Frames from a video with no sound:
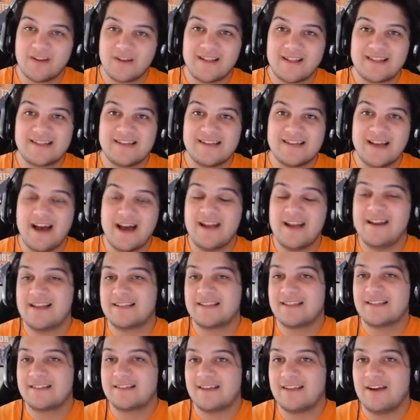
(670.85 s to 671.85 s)
And that's not
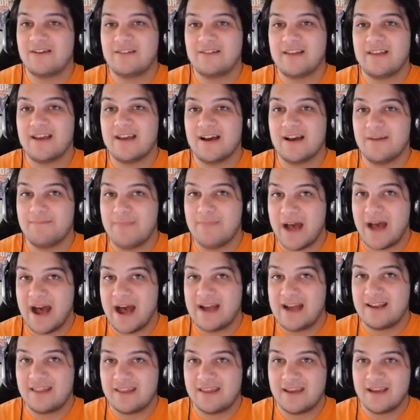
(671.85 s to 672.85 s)
necessarily a
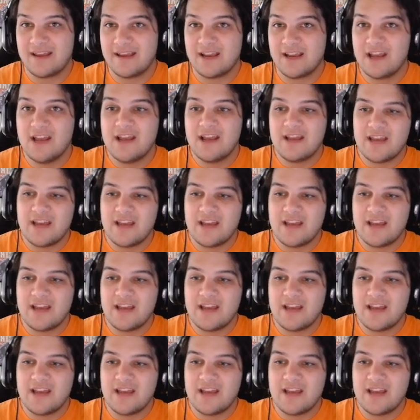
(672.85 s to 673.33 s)
bad thing.